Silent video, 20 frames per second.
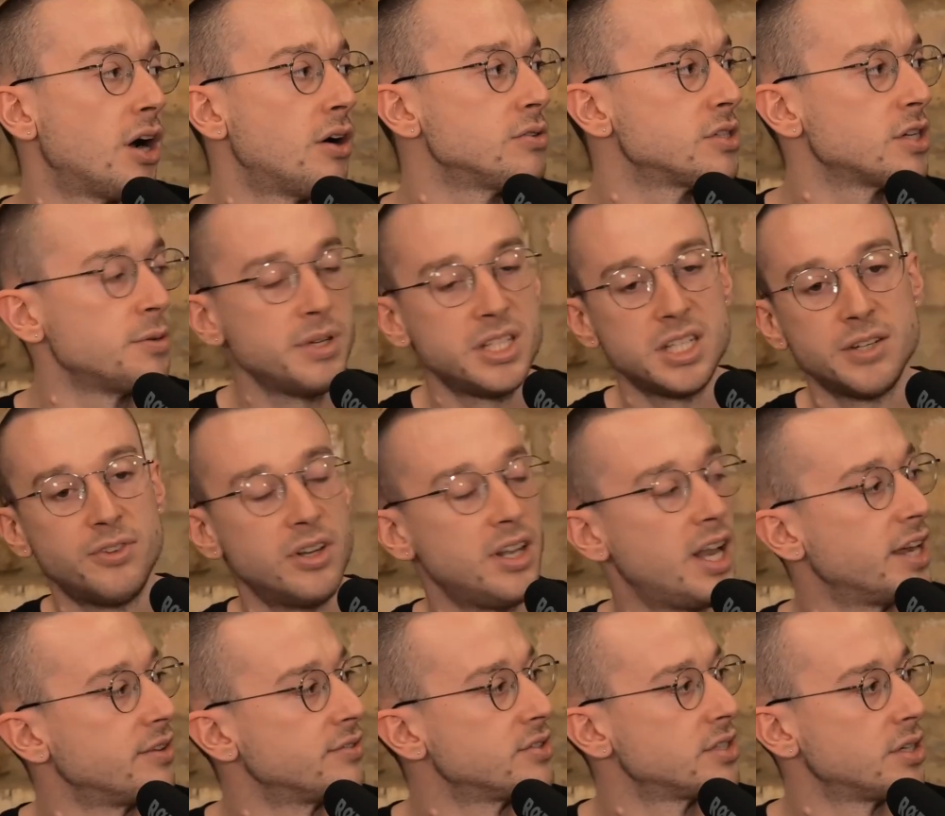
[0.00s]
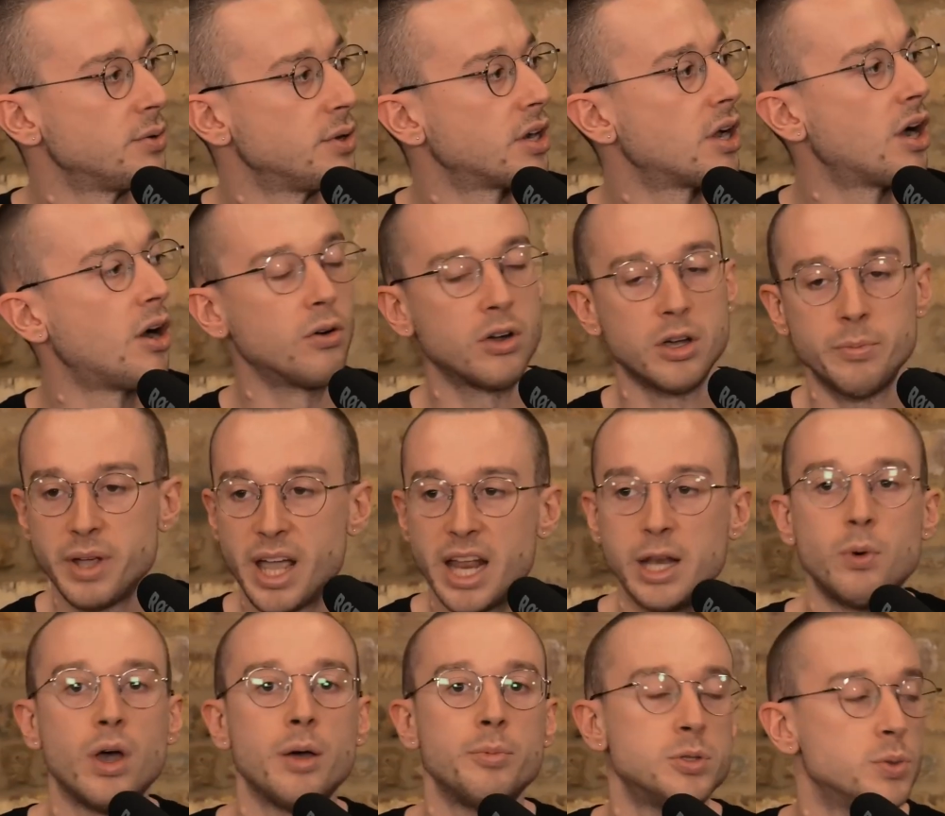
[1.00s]
colds can be different lengths. So a cold can be
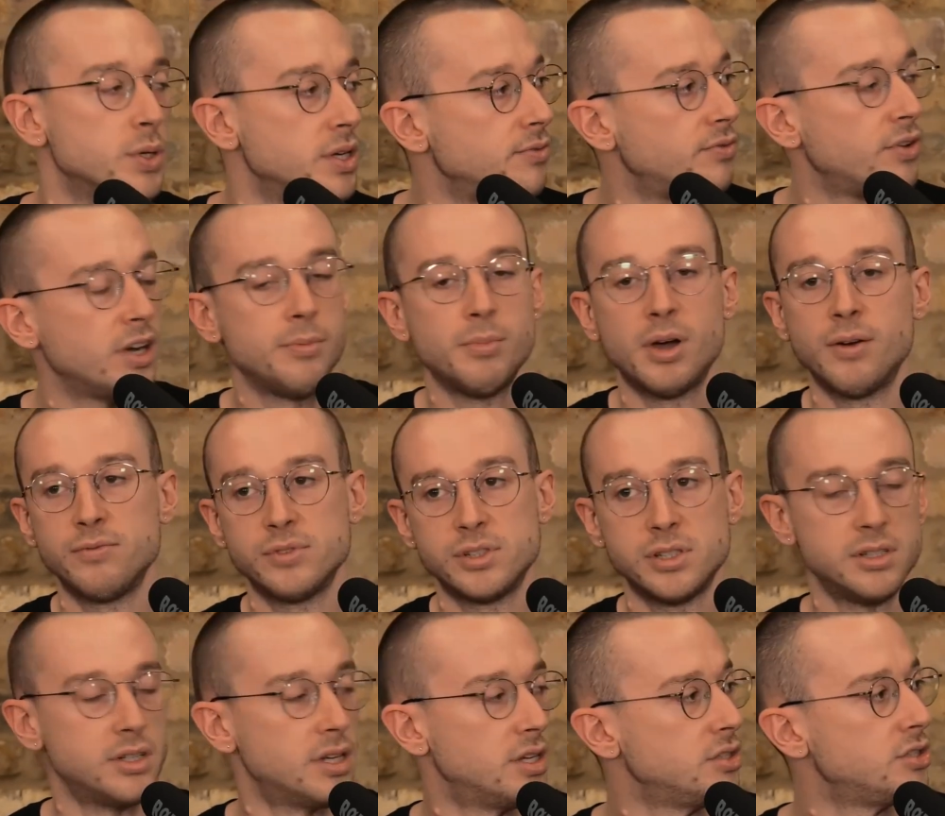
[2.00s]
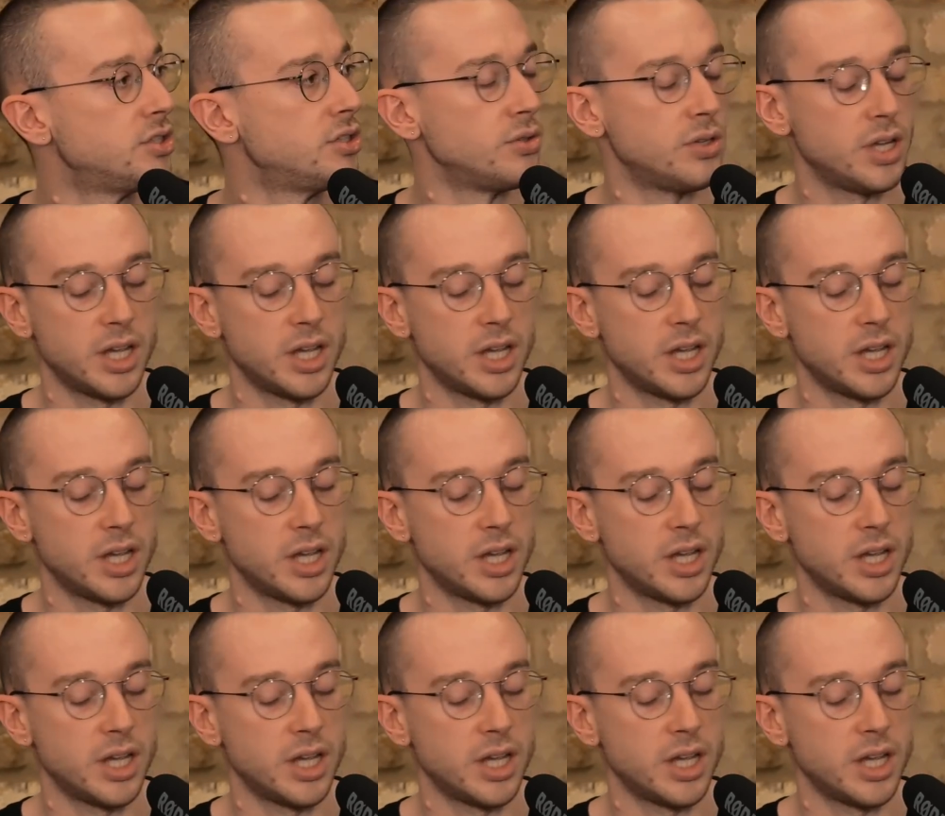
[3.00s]
anywhere between 3 months and 2